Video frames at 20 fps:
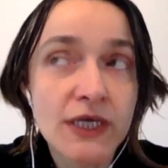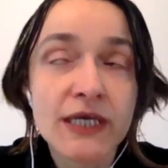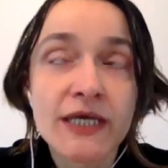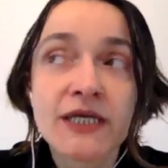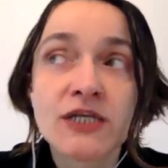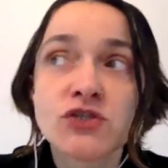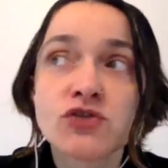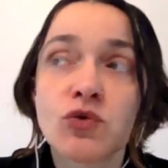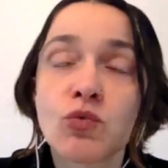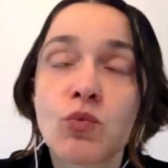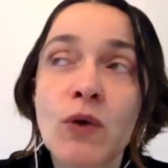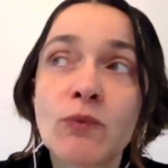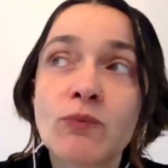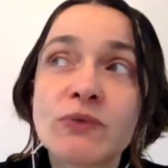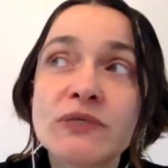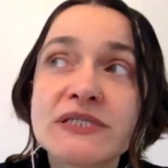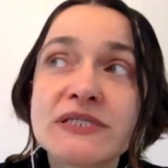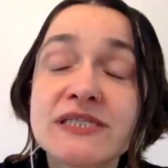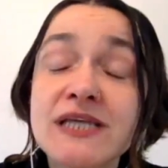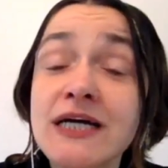So when we
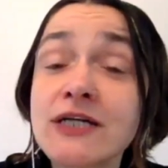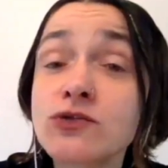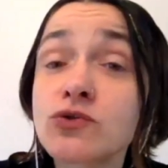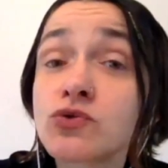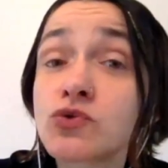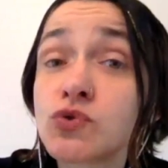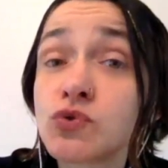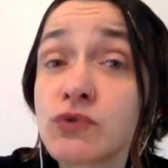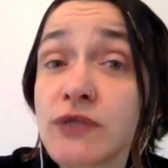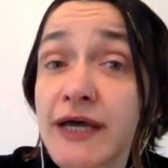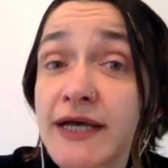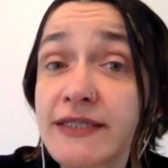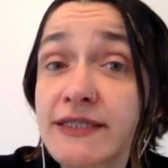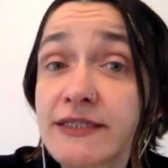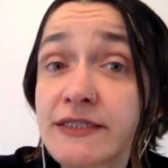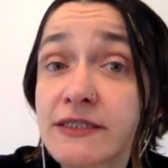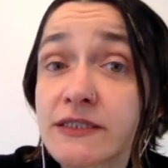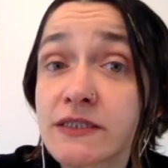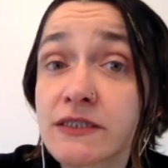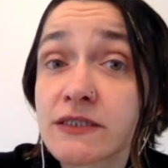start to do that,
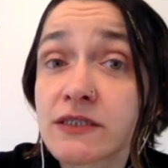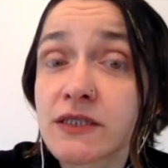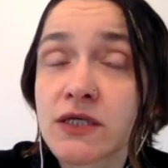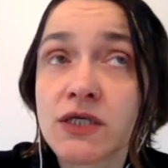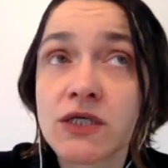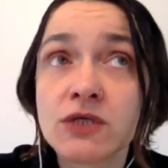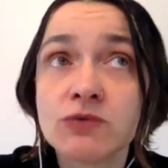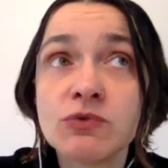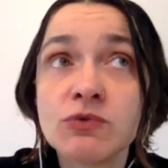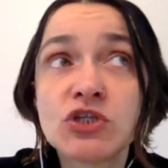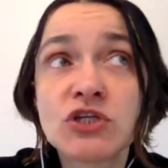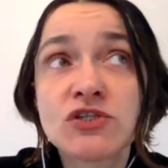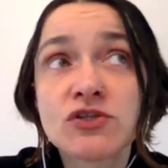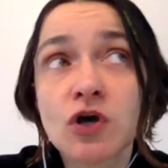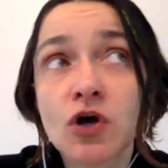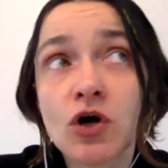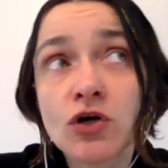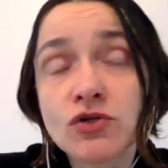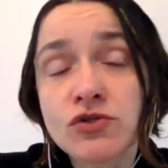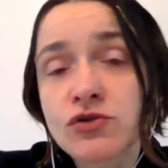which is
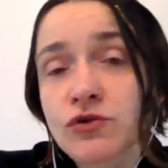also,